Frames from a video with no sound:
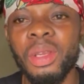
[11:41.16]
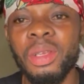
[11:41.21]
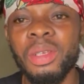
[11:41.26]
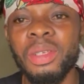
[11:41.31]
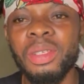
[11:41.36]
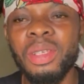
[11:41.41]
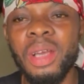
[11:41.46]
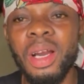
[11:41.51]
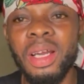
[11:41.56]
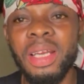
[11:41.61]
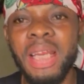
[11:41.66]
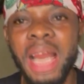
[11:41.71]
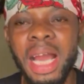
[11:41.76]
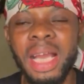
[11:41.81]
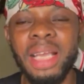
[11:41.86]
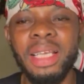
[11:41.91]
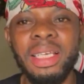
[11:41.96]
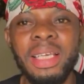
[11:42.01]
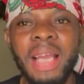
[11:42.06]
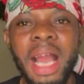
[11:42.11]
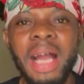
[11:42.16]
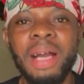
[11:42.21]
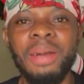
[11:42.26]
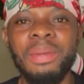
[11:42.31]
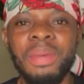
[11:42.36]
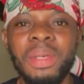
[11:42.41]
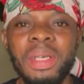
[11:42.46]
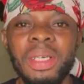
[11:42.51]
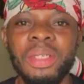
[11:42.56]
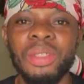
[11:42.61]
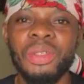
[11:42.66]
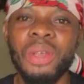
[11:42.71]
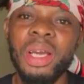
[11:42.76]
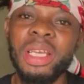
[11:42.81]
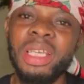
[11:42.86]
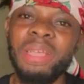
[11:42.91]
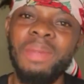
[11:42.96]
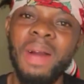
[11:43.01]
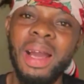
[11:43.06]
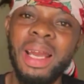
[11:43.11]
So now, yeah, so
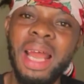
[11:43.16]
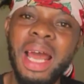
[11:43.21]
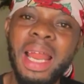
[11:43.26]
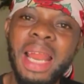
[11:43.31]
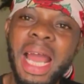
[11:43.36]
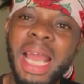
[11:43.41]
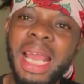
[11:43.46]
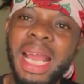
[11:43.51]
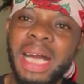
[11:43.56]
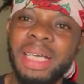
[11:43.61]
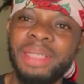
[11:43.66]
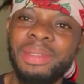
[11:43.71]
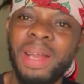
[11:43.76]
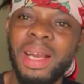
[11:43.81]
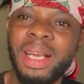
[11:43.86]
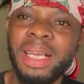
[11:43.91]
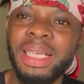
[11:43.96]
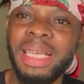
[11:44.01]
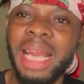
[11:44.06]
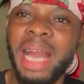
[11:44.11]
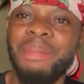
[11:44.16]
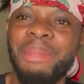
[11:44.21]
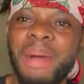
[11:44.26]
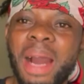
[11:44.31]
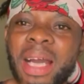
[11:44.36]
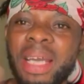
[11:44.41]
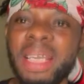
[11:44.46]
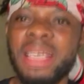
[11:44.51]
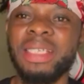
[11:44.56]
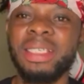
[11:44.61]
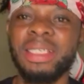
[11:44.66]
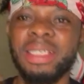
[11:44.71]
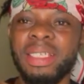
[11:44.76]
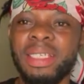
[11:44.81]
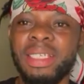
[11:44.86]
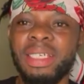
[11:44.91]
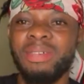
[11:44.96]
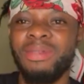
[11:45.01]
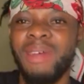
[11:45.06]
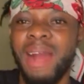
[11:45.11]
the banana you are talking about is
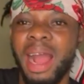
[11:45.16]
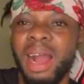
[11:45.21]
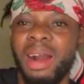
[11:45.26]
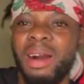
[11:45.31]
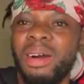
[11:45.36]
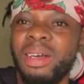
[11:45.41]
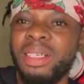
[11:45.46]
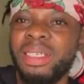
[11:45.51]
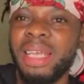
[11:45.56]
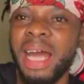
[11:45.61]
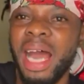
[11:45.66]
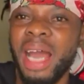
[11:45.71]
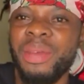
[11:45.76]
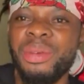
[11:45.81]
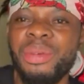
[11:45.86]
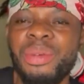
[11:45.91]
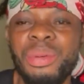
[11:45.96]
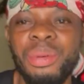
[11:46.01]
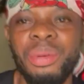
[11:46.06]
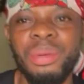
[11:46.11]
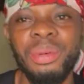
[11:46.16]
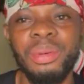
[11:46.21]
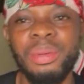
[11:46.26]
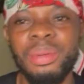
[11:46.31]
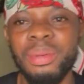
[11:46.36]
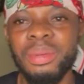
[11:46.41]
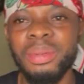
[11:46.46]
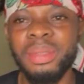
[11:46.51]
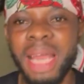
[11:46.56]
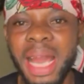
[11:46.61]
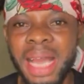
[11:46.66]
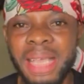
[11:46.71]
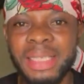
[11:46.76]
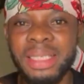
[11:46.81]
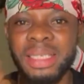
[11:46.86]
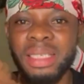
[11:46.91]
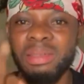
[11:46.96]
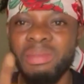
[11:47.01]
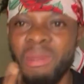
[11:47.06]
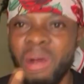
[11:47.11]
the one under you.
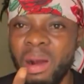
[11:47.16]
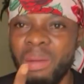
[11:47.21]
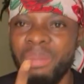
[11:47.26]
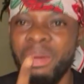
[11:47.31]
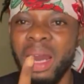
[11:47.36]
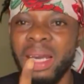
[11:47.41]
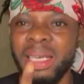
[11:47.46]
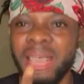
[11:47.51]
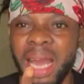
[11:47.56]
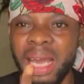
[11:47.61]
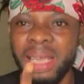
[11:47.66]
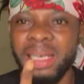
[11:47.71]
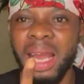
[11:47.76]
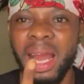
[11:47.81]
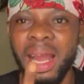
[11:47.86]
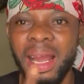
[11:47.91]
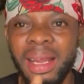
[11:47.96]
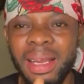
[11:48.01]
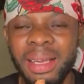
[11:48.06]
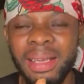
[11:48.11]
That's small banana.